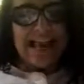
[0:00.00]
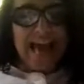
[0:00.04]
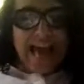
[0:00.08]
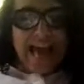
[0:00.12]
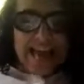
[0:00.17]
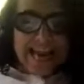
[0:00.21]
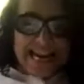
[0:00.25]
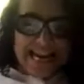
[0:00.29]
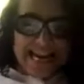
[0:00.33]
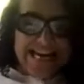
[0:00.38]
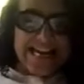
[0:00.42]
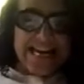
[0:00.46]

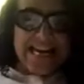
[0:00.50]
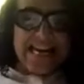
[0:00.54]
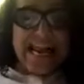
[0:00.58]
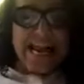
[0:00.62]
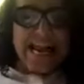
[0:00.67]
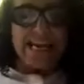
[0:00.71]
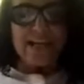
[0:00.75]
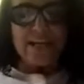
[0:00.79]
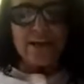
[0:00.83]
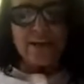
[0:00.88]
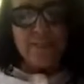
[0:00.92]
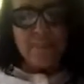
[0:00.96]
Intellect,
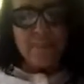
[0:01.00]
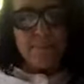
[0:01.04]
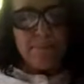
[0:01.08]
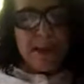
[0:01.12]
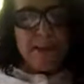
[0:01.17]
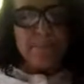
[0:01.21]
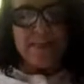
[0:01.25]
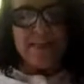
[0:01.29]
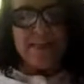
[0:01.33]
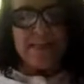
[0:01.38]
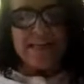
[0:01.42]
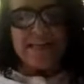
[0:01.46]

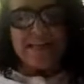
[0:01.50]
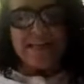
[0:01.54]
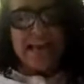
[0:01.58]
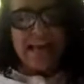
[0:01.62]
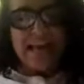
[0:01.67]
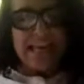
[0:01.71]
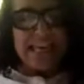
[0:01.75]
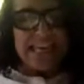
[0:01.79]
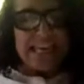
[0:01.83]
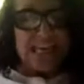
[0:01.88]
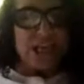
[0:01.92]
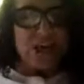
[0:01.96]
memory, and
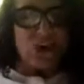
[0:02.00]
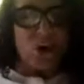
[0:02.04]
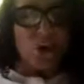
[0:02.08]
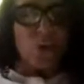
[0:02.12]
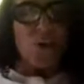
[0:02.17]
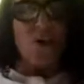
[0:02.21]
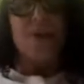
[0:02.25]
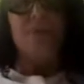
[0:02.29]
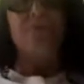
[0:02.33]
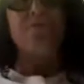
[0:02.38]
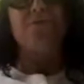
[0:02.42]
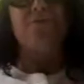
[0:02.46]
ego
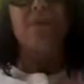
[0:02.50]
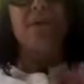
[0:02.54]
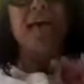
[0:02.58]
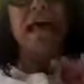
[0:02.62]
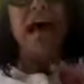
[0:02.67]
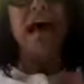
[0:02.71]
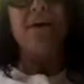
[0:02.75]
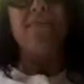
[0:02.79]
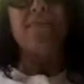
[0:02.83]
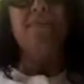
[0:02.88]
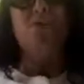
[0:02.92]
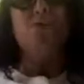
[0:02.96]
if we
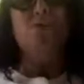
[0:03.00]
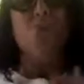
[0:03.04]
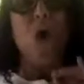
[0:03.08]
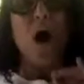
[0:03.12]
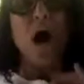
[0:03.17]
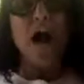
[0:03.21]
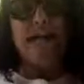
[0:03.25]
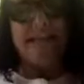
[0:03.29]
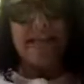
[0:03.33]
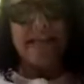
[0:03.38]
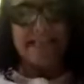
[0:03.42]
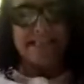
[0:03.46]
have to
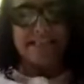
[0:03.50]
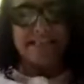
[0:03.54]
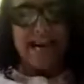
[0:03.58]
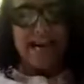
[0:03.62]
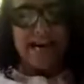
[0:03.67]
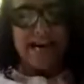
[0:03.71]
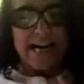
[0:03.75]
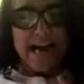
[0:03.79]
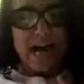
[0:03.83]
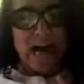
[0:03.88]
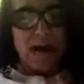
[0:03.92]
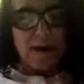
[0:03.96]
understand
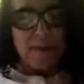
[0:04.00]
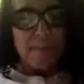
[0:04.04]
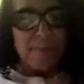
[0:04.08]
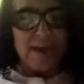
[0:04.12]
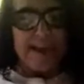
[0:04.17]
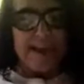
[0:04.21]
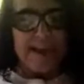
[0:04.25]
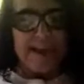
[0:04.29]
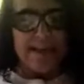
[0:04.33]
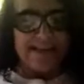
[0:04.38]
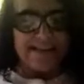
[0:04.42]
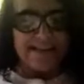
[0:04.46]
our
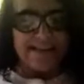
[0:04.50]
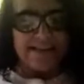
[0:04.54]
mind.